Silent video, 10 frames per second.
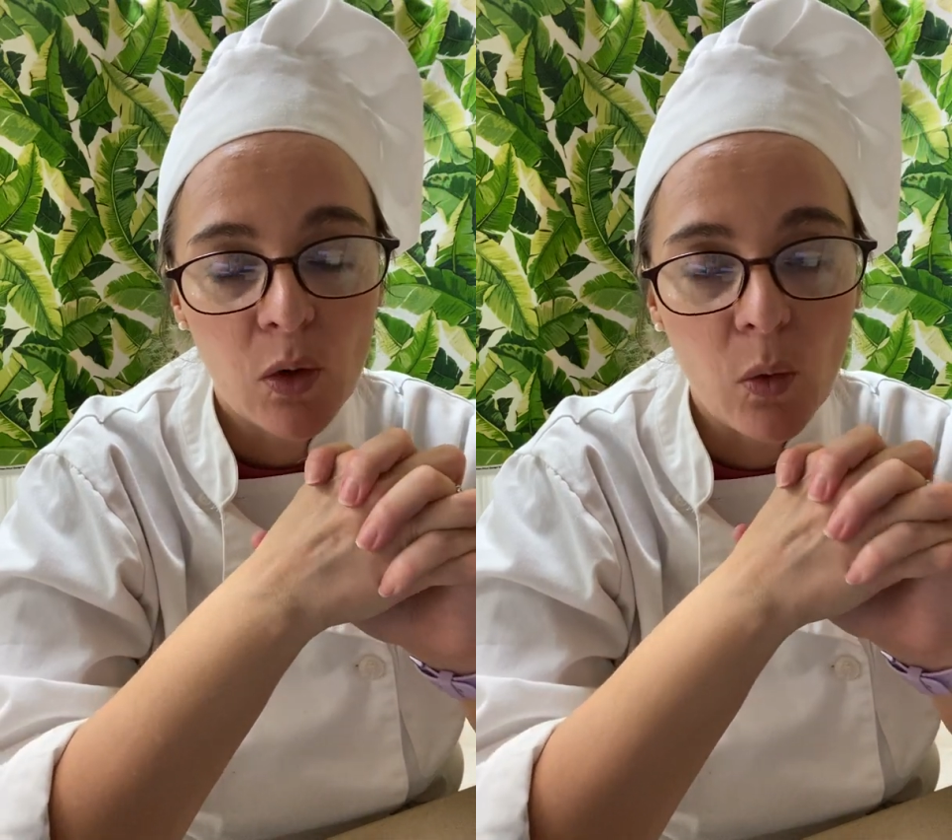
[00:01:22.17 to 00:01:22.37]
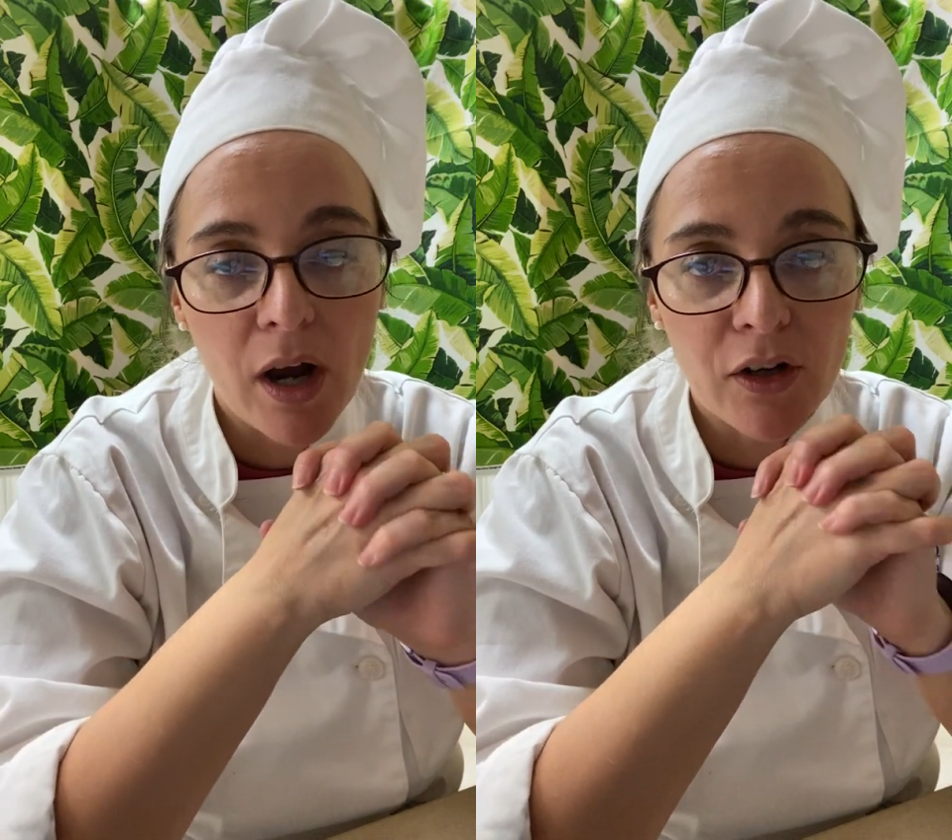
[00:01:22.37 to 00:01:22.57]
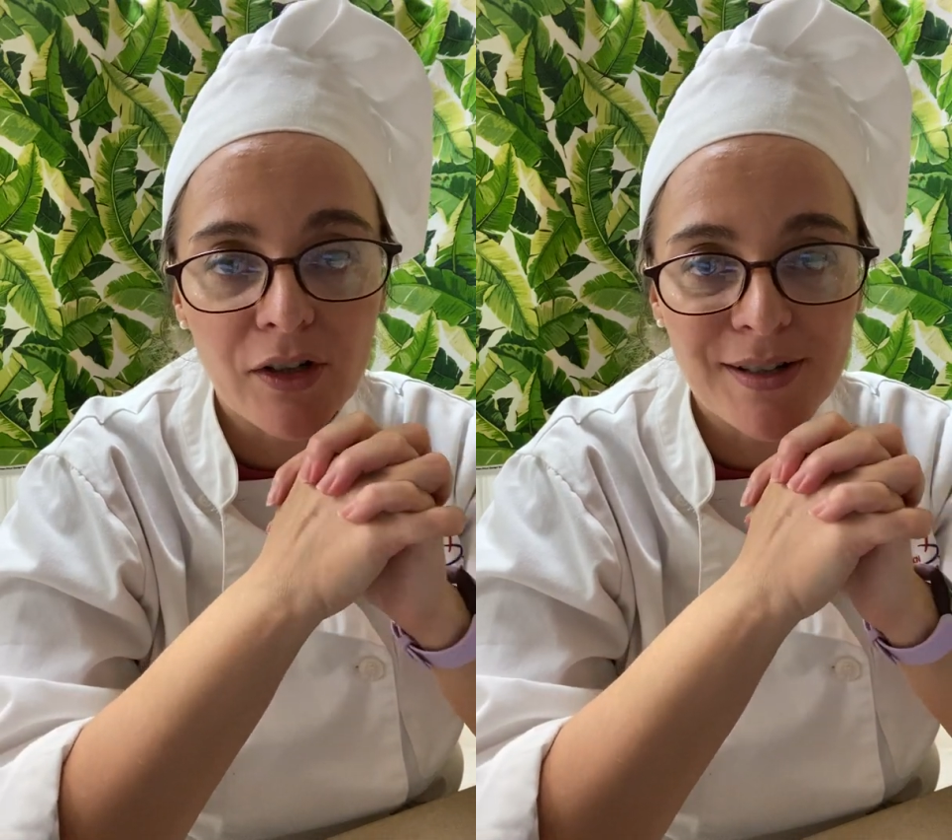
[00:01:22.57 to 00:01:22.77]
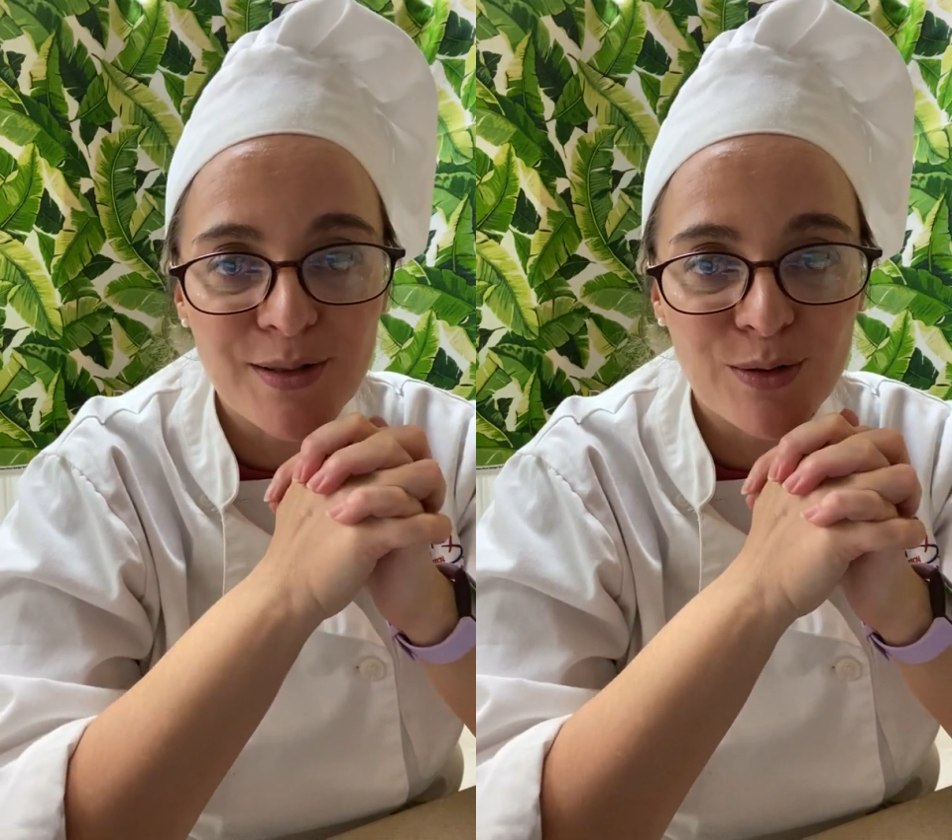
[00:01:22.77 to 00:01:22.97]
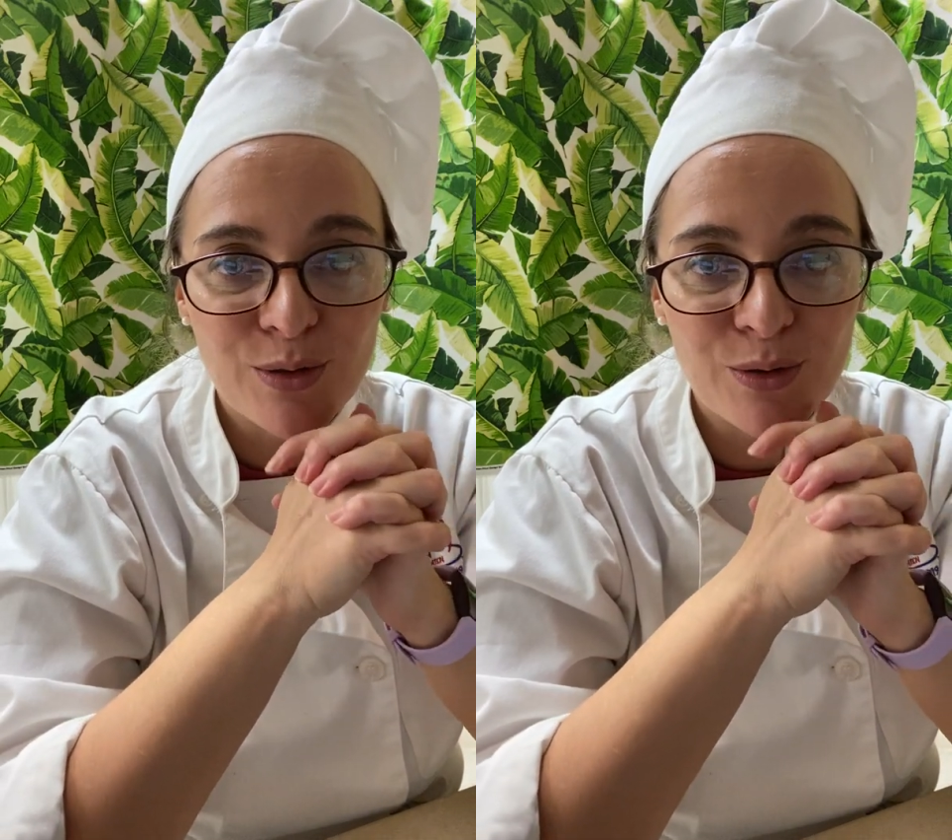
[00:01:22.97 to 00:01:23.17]
water
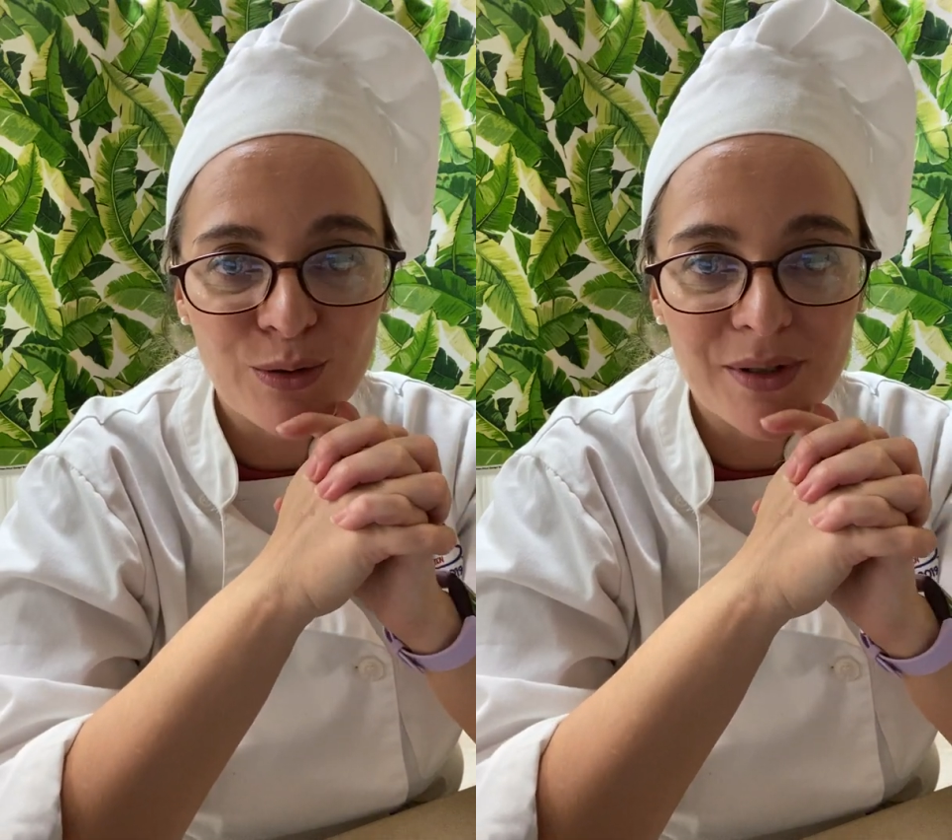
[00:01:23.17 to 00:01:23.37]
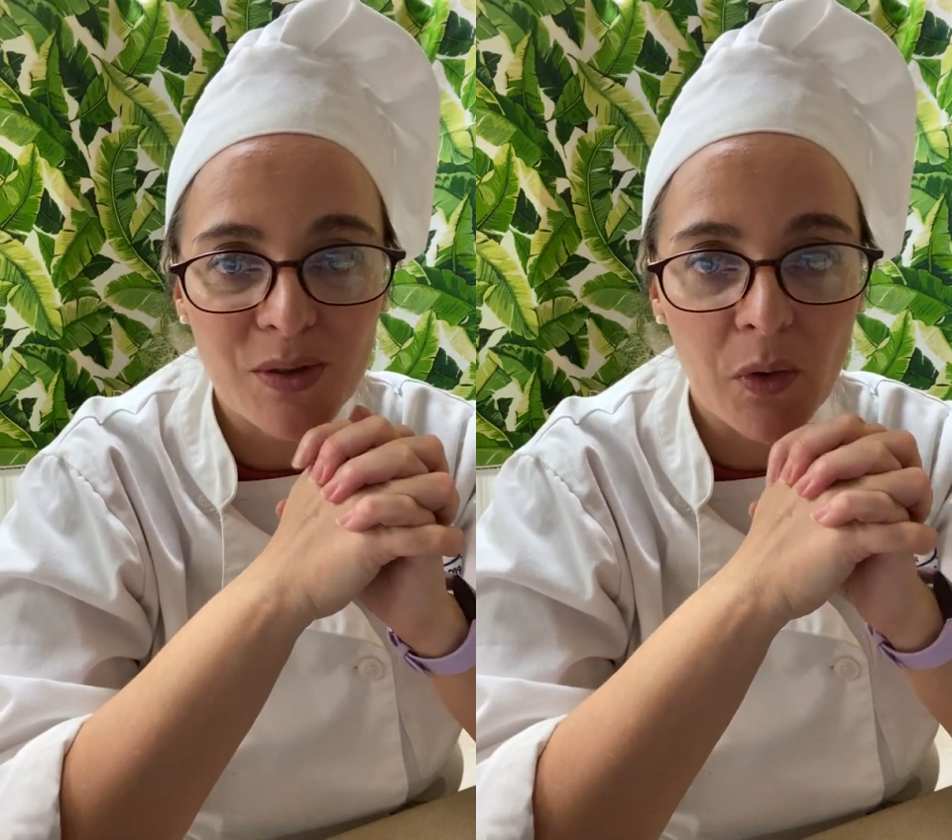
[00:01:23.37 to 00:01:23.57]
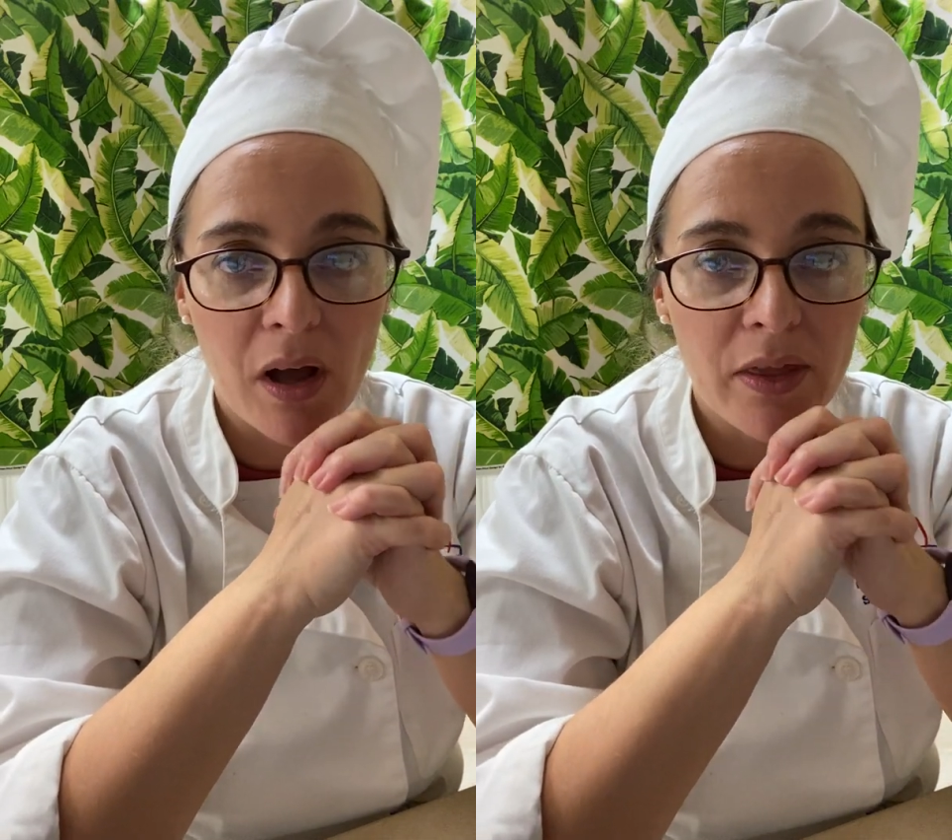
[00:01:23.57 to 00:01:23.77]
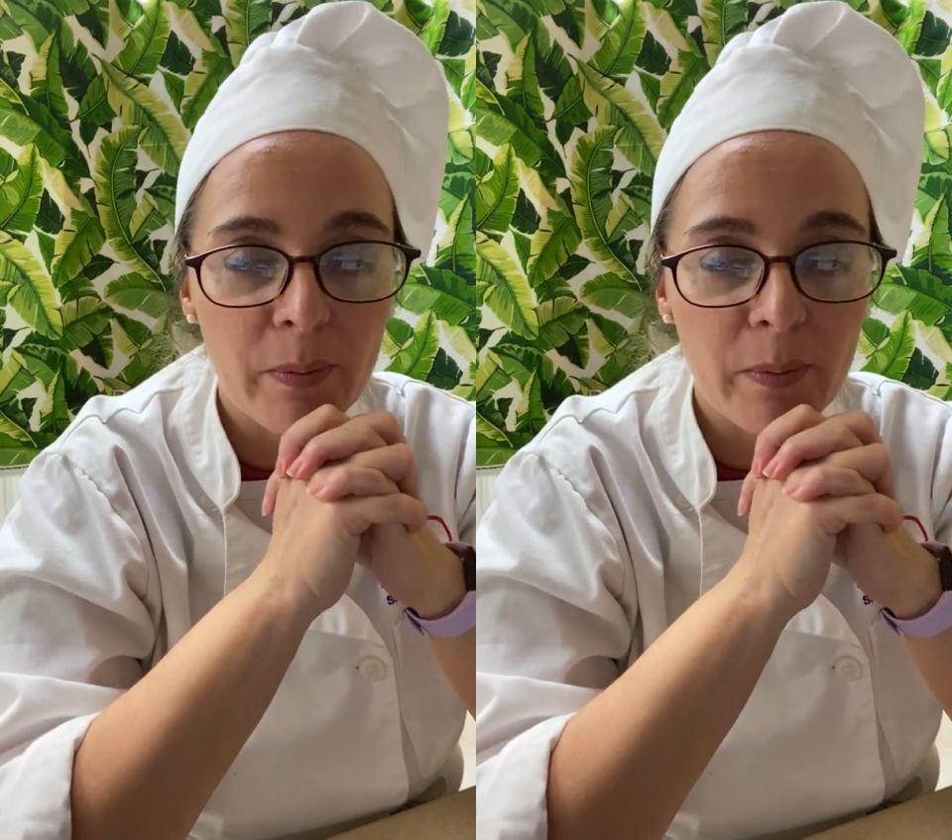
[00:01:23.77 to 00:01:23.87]
is true as well,